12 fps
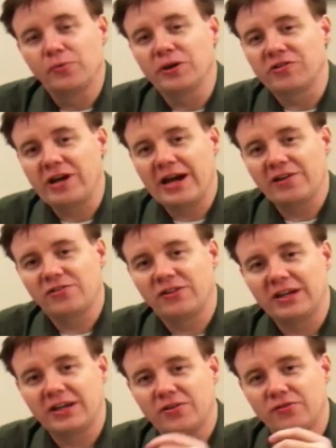which
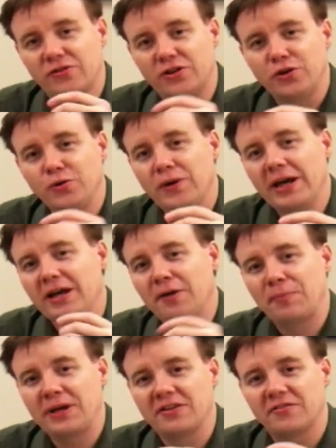actually gives you
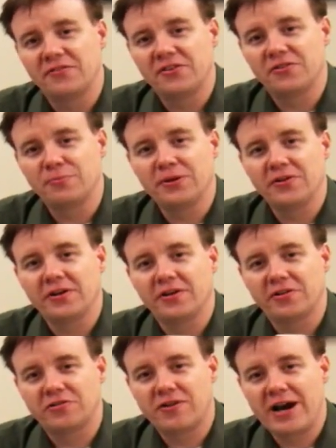and me the visibility
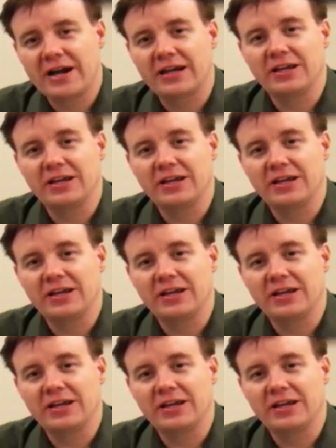to track